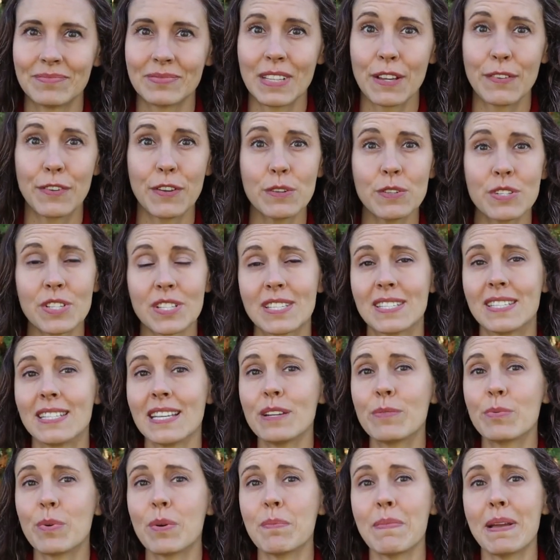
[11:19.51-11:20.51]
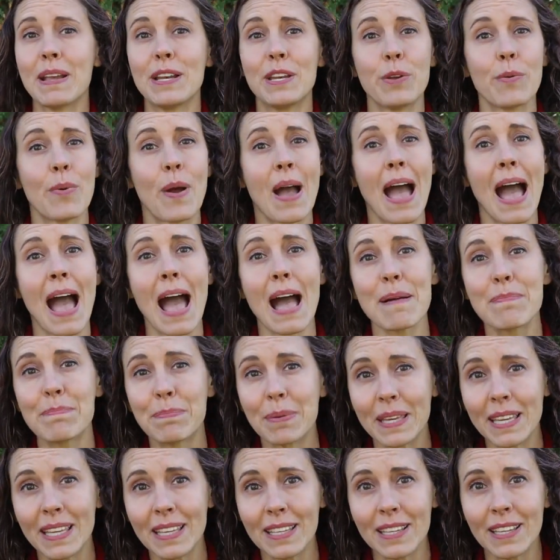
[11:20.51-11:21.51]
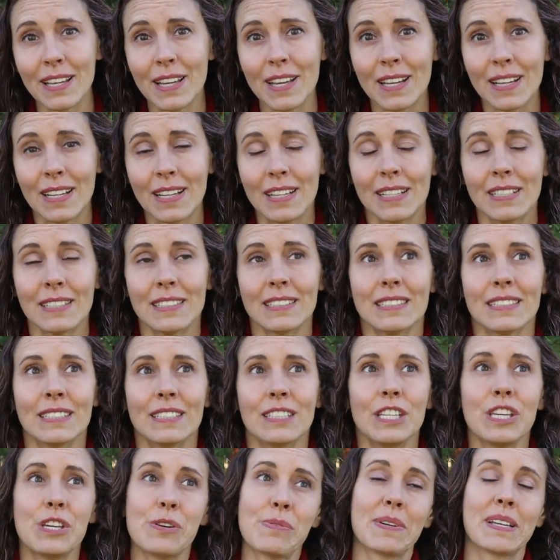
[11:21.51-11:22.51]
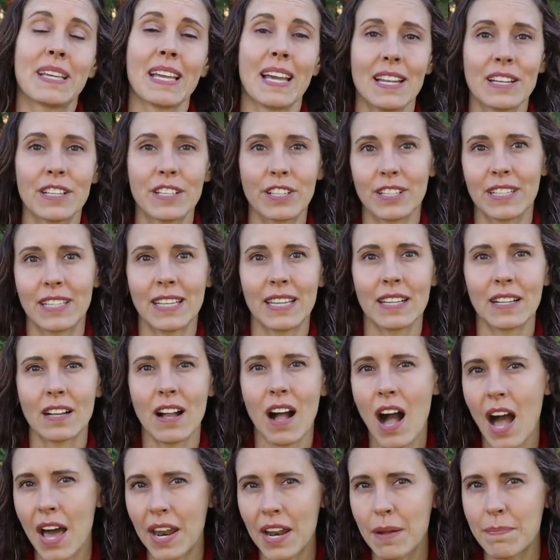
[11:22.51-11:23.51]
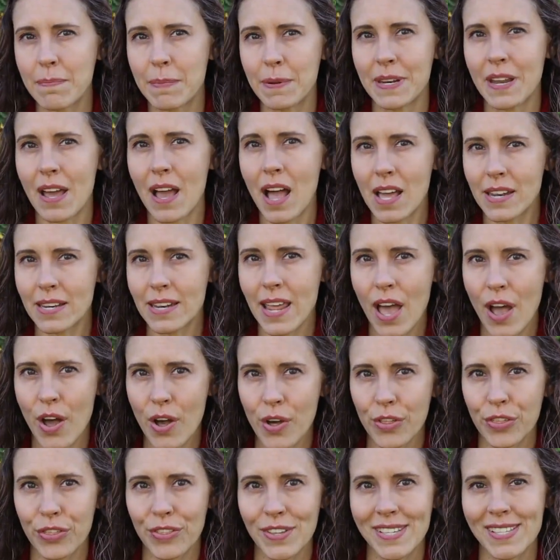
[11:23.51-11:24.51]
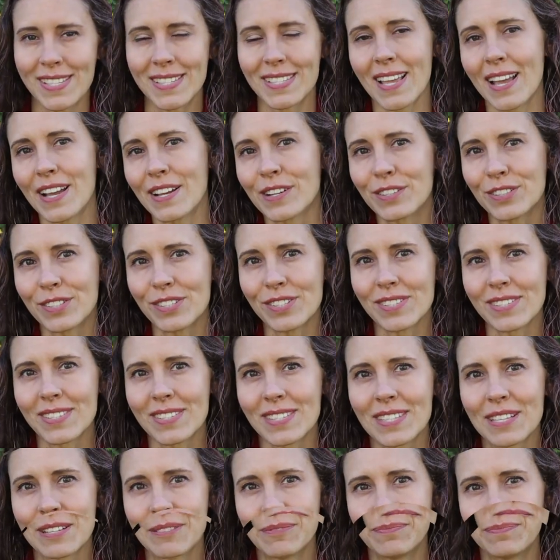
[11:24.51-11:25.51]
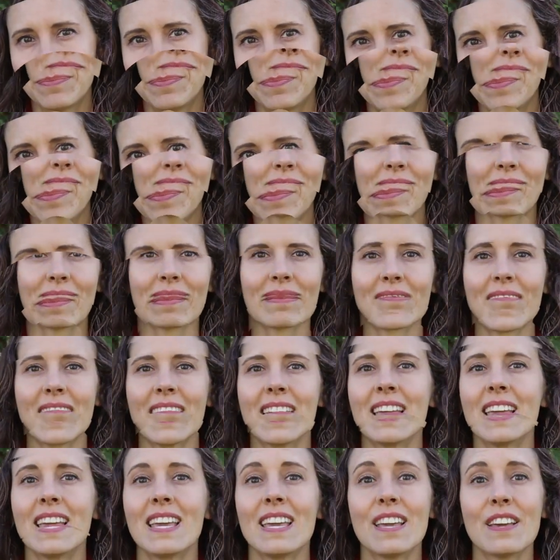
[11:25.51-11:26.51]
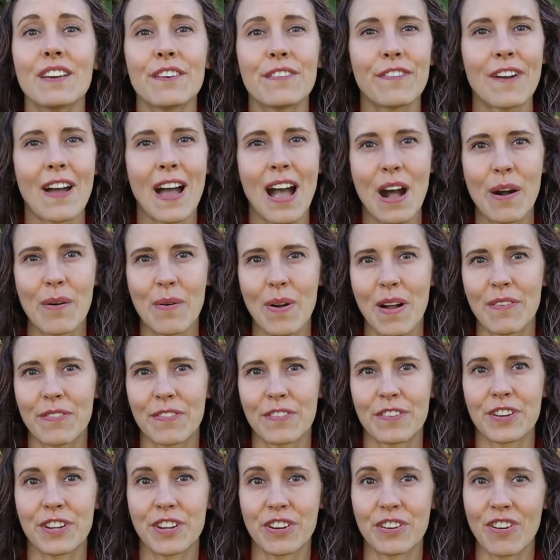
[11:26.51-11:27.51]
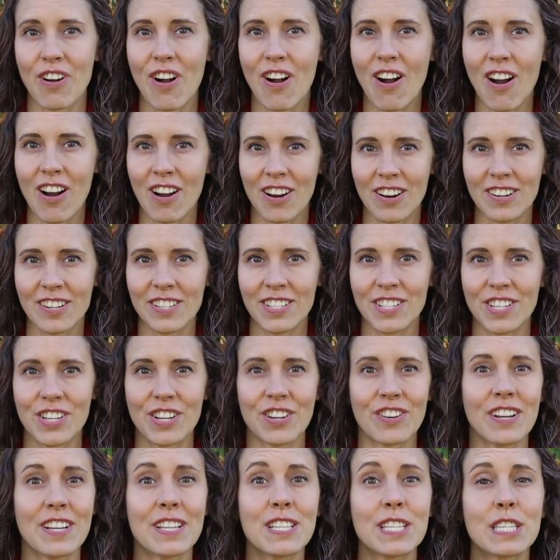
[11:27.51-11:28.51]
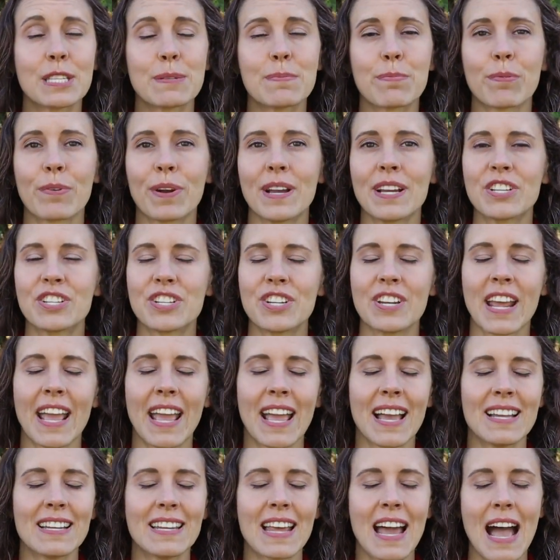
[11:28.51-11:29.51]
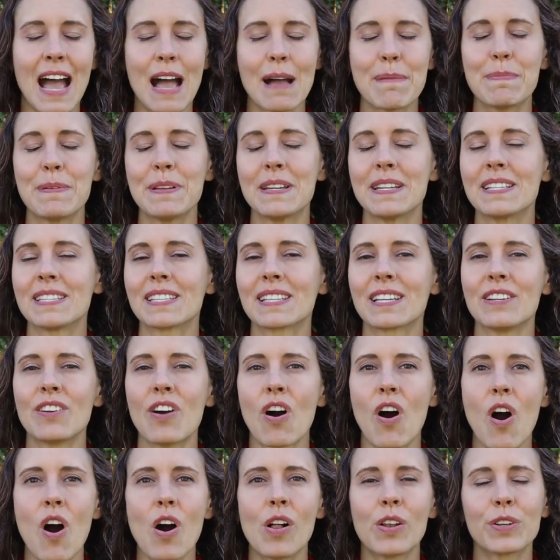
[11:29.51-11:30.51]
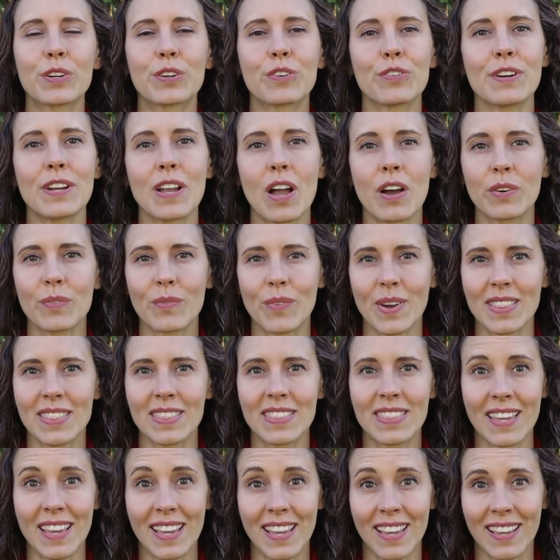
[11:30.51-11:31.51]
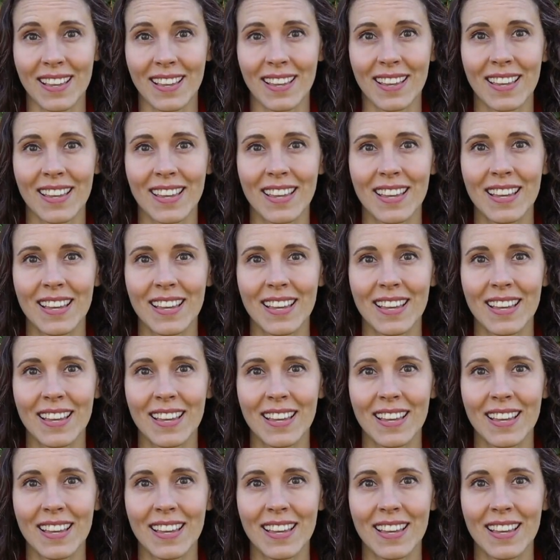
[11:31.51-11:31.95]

If you just did what made you happy, you again could get caught up in unhealthy cycles. If, however, your heart, your inspiration, and happiness can all agree on one thing,